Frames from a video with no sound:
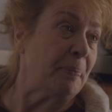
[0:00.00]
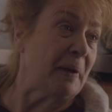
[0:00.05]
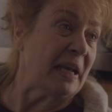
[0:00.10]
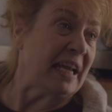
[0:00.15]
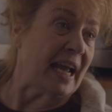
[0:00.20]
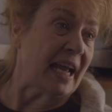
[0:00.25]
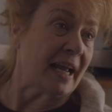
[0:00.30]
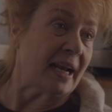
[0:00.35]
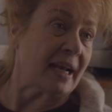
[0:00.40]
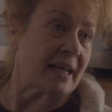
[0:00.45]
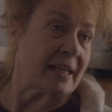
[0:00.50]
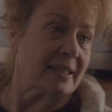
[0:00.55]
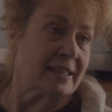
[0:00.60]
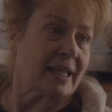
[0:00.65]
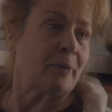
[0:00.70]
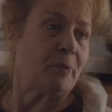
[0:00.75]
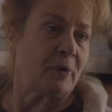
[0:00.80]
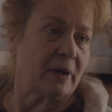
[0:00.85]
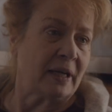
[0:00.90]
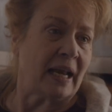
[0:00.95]
the bananas,
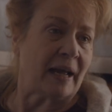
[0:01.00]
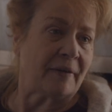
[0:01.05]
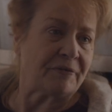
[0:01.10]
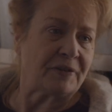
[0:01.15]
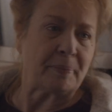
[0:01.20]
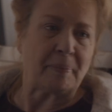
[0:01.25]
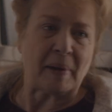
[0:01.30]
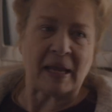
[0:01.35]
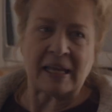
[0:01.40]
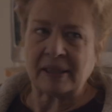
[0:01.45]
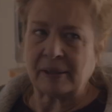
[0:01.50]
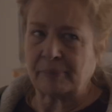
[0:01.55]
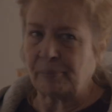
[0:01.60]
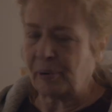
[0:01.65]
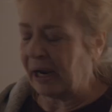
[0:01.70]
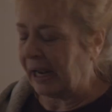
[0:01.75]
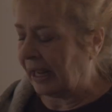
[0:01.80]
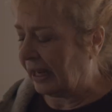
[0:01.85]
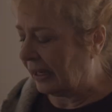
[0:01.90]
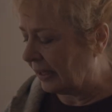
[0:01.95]
I wouldn't have to bake the
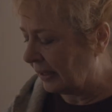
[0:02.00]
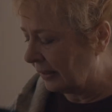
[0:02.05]
bread.